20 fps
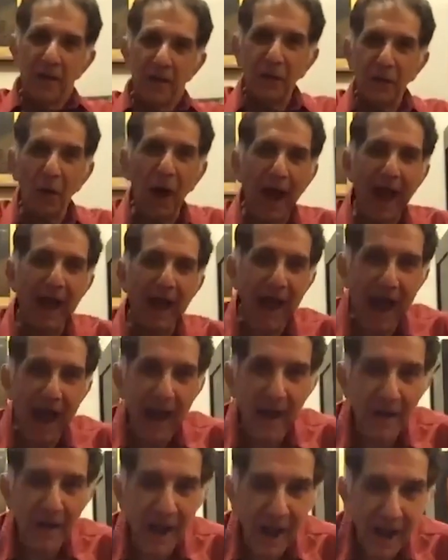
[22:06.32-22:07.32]
so I'll,
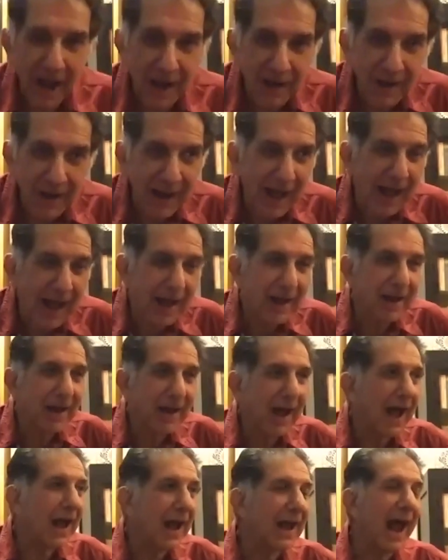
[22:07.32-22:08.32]
I'll, I'll, I'll,
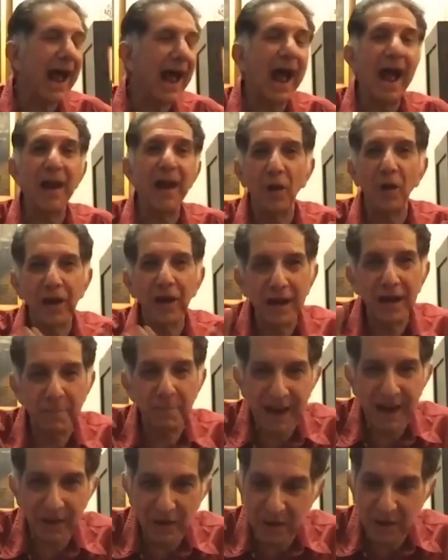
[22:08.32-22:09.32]
I'll, I'll only
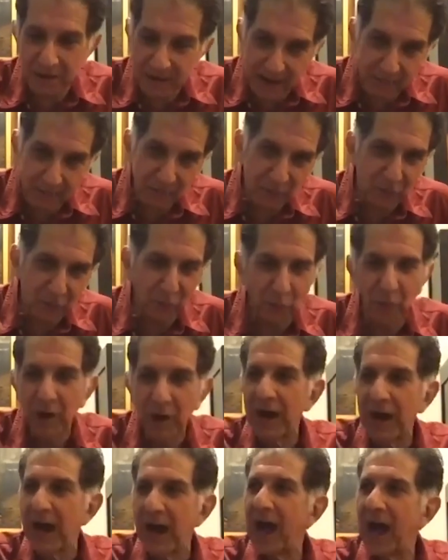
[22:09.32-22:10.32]
name, name two.
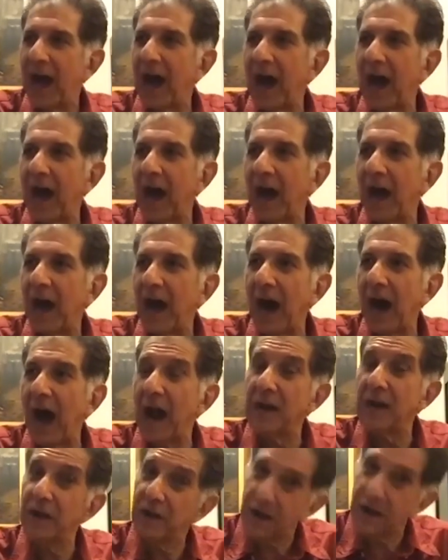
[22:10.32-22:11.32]
Uh,
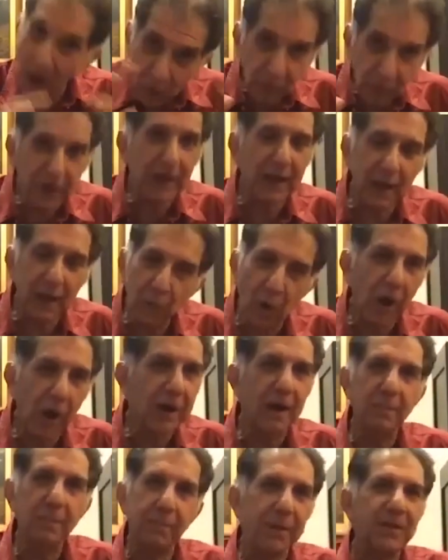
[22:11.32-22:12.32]
undoubtedly,
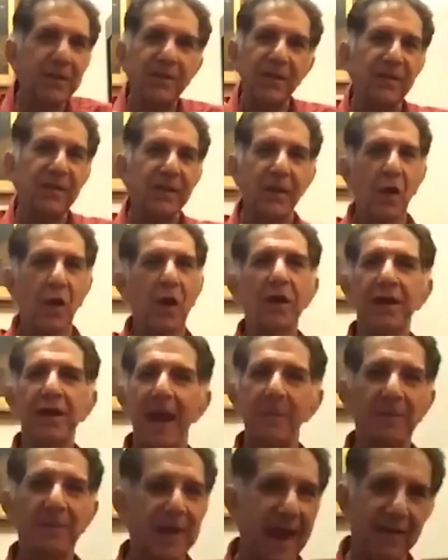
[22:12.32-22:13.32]
War and Peace is an all
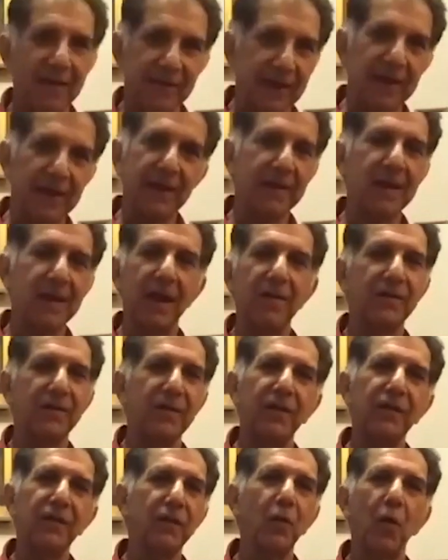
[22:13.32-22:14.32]
time classic. There is
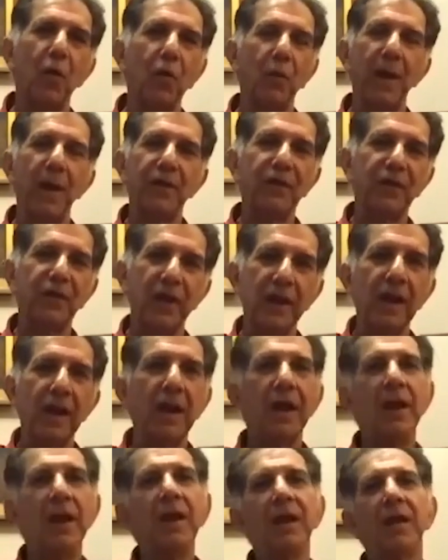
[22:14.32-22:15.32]
just no question.
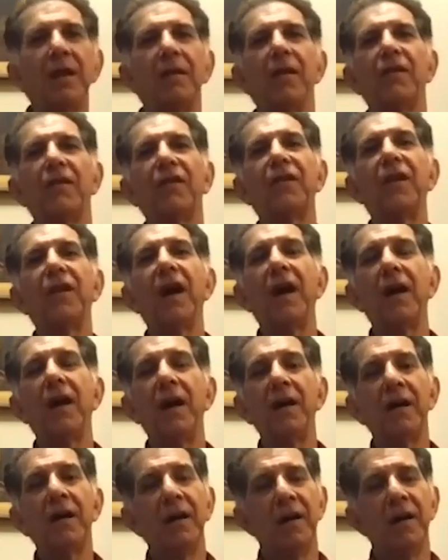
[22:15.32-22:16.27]
The sheer